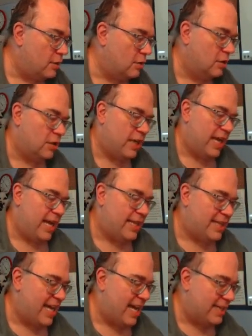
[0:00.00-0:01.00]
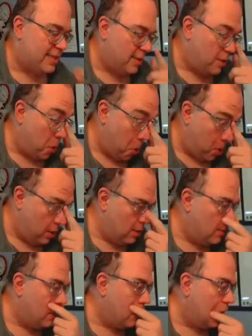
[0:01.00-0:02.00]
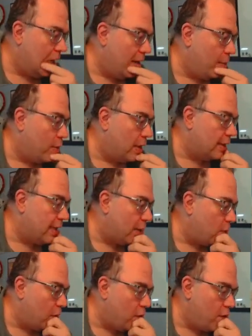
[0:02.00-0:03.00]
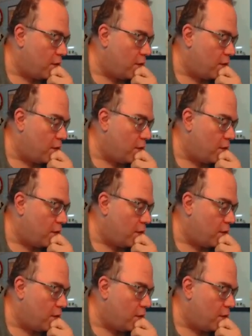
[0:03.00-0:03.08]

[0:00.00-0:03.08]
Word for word: Ugh, I hate that. I wanted that one.